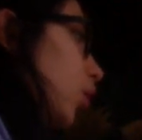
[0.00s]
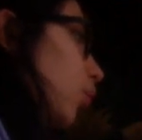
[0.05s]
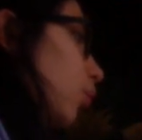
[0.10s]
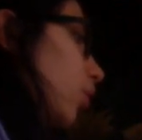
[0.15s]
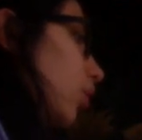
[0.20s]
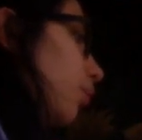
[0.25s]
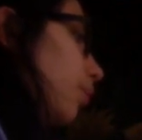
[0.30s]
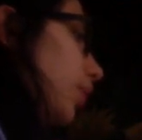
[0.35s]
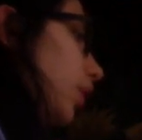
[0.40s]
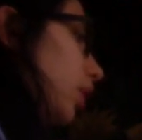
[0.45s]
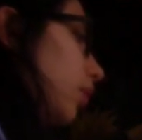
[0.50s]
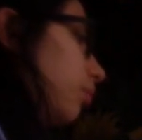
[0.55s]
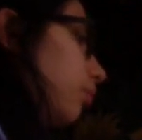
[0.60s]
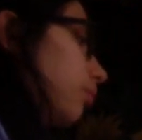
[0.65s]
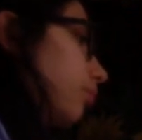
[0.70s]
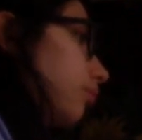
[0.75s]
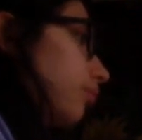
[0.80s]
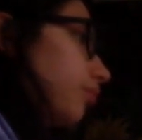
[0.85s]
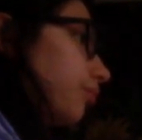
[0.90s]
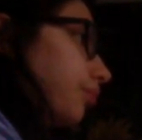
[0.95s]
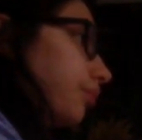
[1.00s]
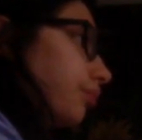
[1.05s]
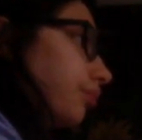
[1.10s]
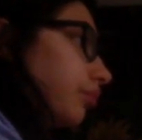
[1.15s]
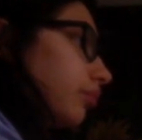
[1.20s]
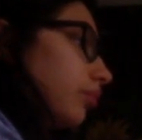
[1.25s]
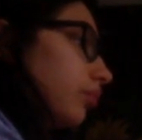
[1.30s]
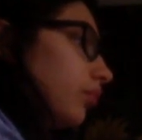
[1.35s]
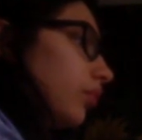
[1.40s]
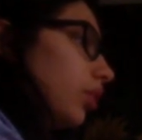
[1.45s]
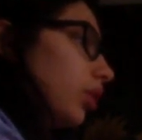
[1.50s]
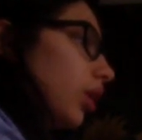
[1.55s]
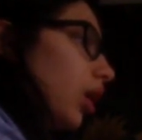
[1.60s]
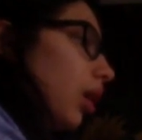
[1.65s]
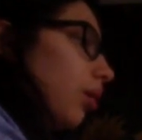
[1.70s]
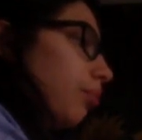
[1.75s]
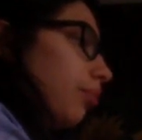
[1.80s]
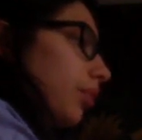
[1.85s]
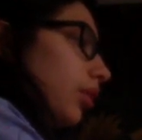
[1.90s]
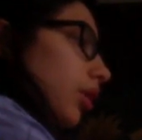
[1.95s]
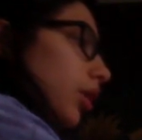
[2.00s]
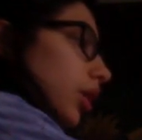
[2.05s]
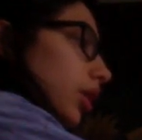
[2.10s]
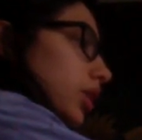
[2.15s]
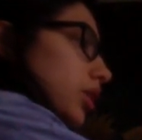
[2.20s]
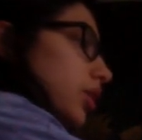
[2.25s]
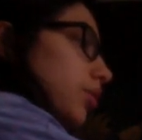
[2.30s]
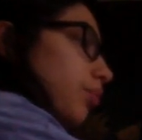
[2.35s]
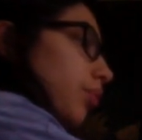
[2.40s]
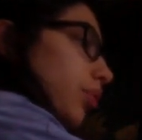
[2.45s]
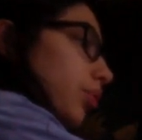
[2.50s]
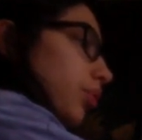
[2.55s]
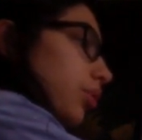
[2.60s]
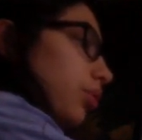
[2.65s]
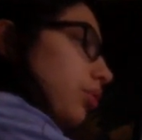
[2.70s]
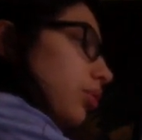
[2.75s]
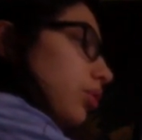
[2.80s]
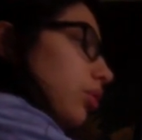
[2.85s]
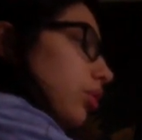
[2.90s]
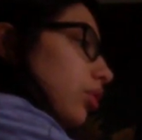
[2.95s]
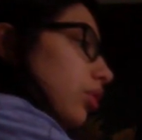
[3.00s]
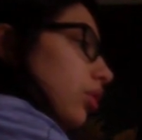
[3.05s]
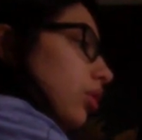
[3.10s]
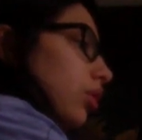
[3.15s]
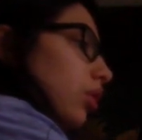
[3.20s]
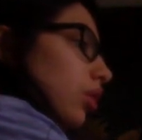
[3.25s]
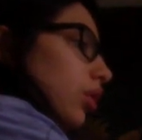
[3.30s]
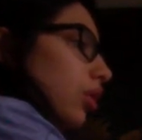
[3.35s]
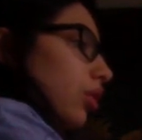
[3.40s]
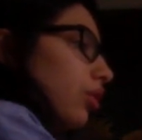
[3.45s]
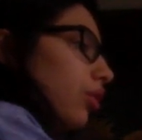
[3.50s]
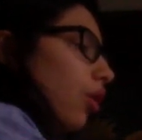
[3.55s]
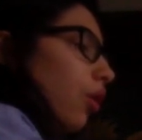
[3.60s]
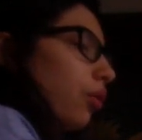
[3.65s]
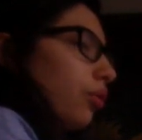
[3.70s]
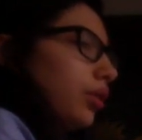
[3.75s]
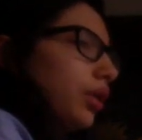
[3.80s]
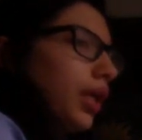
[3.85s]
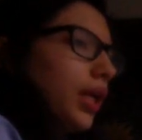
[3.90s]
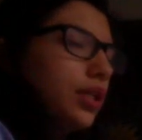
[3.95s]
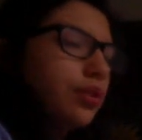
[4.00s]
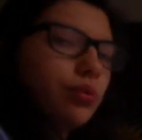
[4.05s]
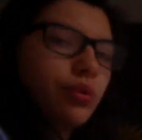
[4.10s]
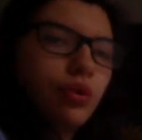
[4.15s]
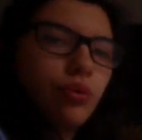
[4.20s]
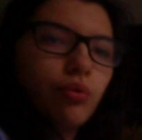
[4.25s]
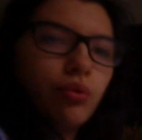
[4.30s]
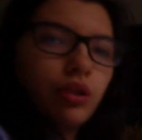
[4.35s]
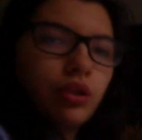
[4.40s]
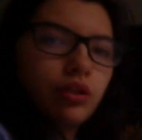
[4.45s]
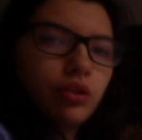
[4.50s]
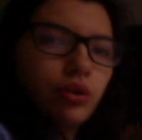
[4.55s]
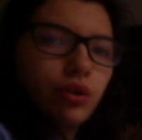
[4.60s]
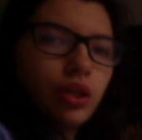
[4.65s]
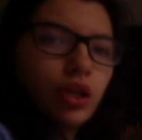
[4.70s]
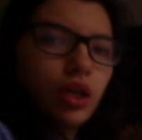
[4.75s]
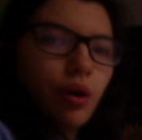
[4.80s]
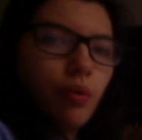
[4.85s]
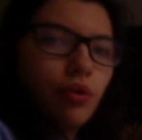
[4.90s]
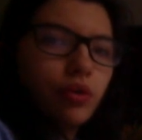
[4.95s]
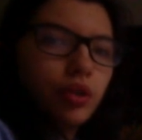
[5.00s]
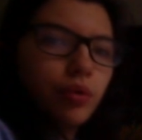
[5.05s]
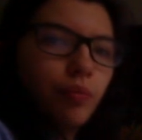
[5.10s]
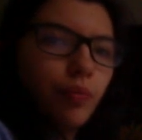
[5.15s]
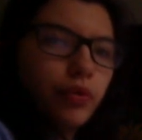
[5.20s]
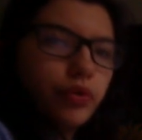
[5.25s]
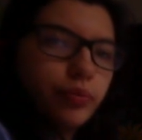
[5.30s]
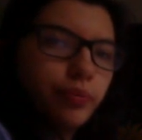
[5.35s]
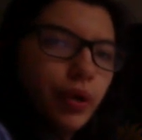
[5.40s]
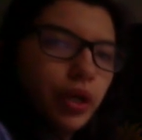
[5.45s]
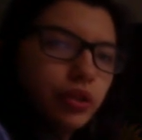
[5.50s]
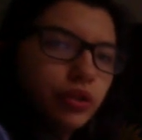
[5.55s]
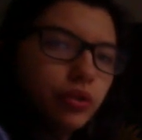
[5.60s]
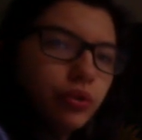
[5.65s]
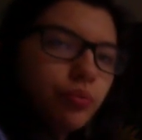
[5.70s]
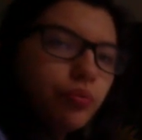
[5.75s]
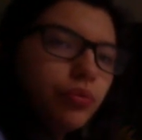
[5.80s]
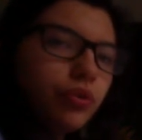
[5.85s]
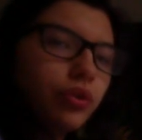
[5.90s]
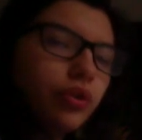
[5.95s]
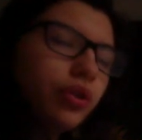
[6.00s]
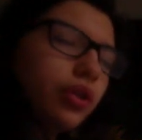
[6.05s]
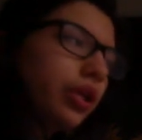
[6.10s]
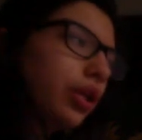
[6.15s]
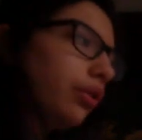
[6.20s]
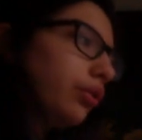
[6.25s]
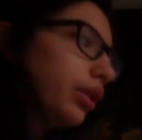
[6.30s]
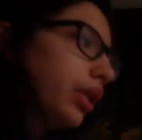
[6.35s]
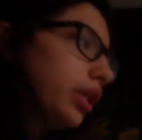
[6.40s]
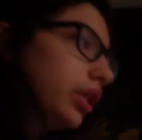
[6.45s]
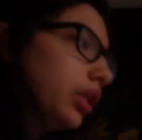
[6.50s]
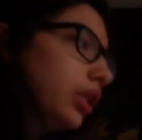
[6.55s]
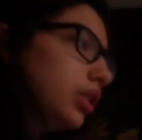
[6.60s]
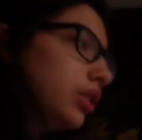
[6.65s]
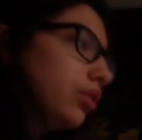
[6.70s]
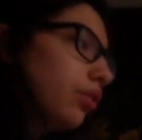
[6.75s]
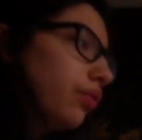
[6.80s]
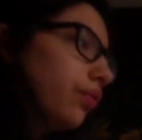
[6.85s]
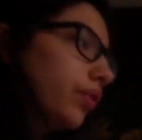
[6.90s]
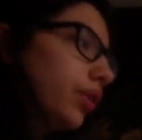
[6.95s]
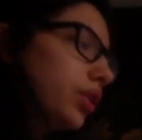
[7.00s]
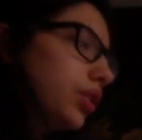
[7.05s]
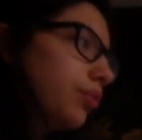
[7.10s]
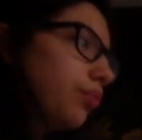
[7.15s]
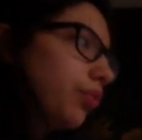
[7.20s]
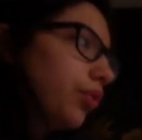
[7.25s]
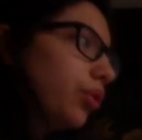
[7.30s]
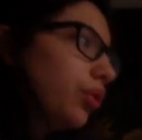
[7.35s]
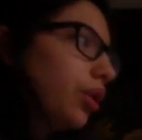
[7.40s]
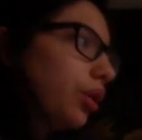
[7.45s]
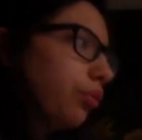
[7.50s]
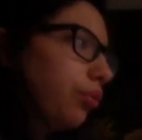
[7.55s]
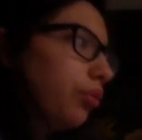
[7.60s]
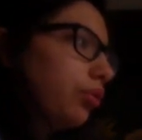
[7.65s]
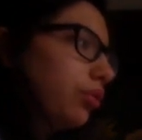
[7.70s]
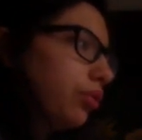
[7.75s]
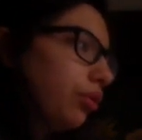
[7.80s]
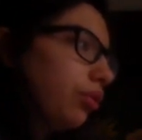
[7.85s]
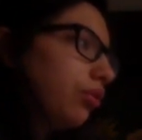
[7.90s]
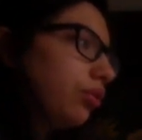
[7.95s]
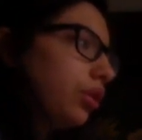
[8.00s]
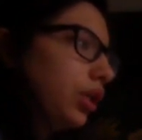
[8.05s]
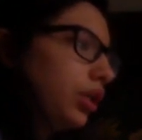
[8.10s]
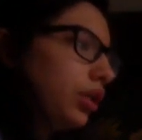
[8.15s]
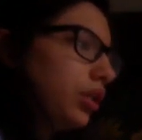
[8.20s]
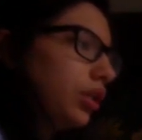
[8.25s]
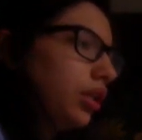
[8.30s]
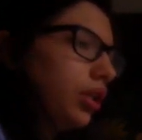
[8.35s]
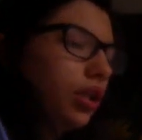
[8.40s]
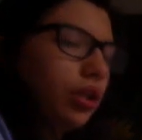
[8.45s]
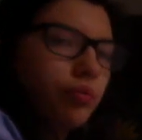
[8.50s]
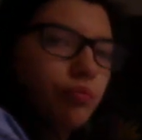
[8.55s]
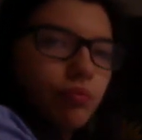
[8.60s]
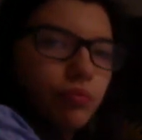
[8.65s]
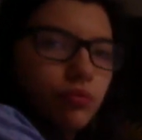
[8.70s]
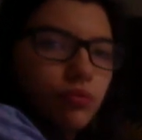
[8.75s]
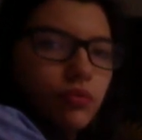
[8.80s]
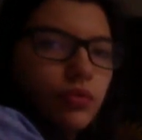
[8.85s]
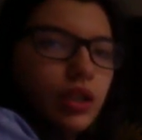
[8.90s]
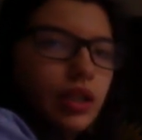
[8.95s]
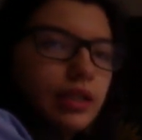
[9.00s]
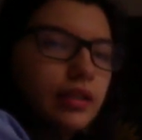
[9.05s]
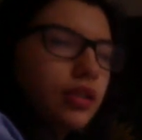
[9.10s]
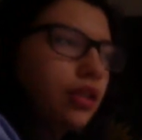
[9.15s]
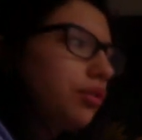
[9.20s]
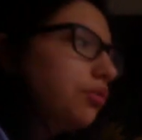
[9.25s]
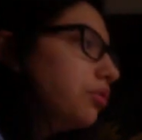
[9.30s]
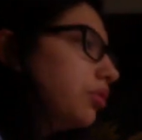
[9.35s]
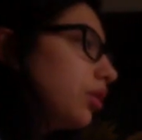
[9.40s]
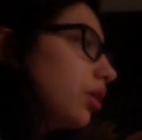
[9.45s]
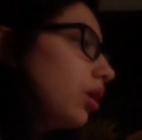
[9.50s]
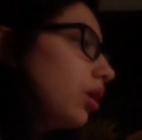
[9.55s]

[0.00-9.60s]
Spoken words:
will be Hashimoto, unless we were talking about the postpartum thyroiditis of Hashimoto that we'll talk it in a second.